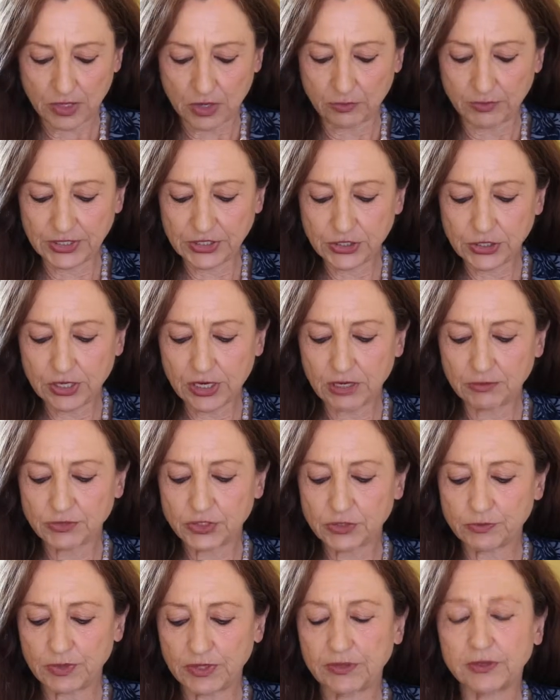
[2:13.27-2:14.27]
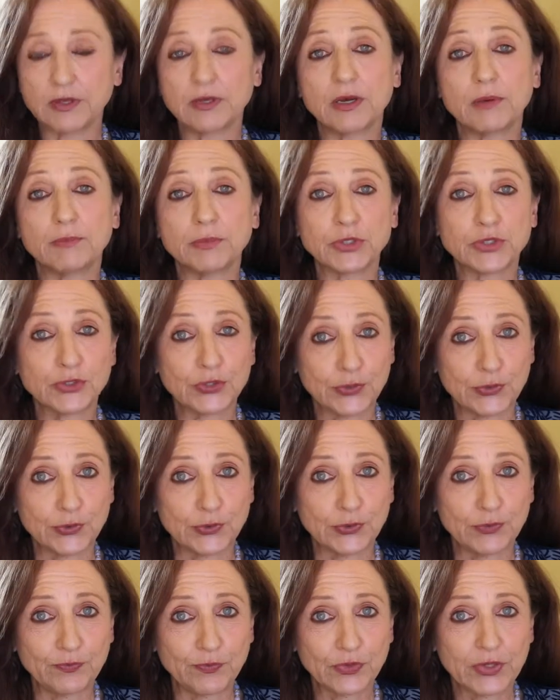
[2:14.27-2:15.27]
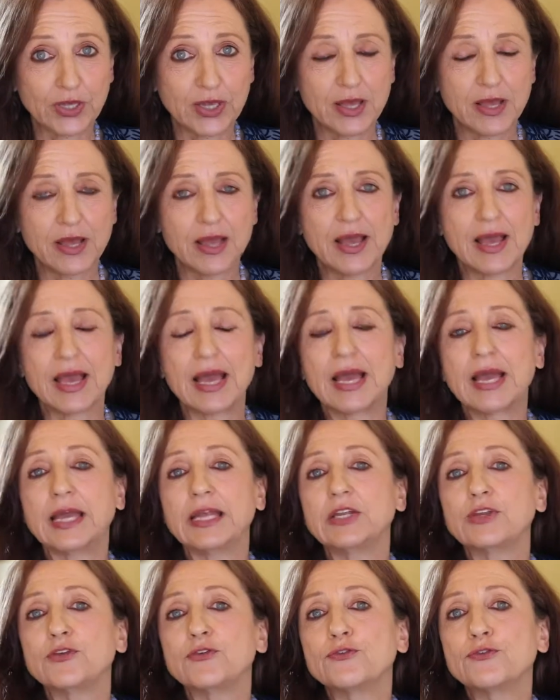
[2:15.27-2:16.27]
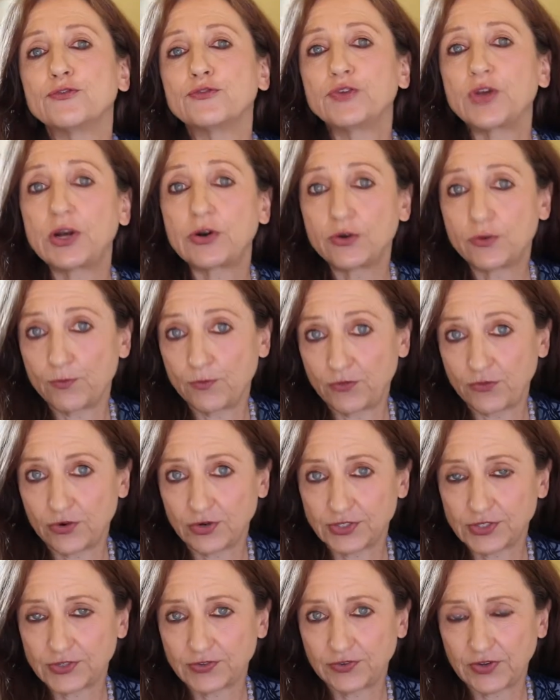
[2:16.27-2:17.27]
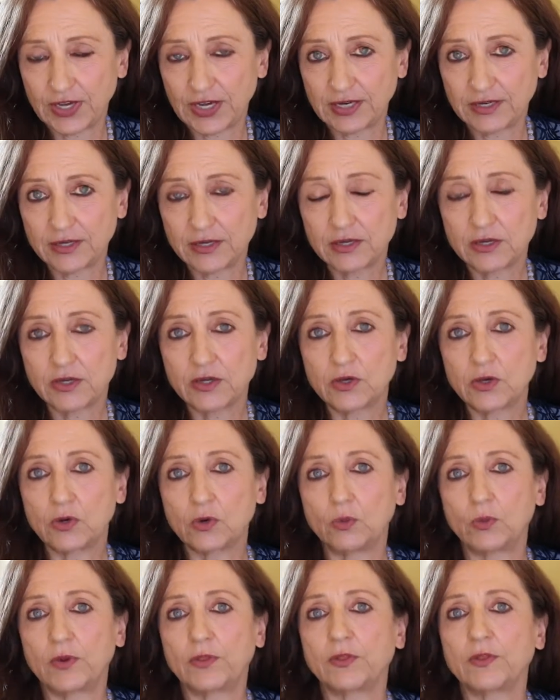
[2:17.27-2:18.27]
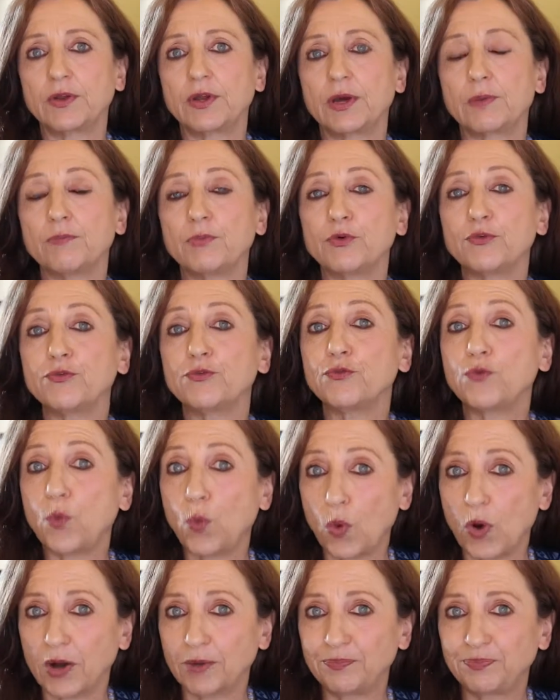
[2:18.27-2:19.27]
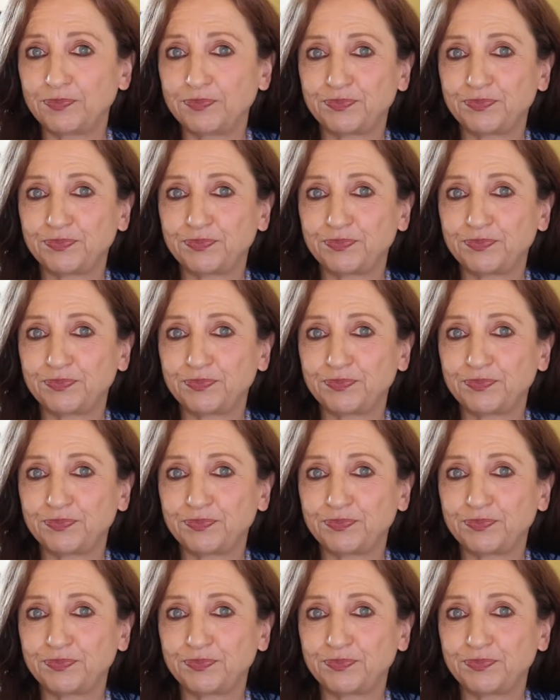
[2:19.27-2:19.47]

which comes with the number two, and ferrum phosphate with the number four.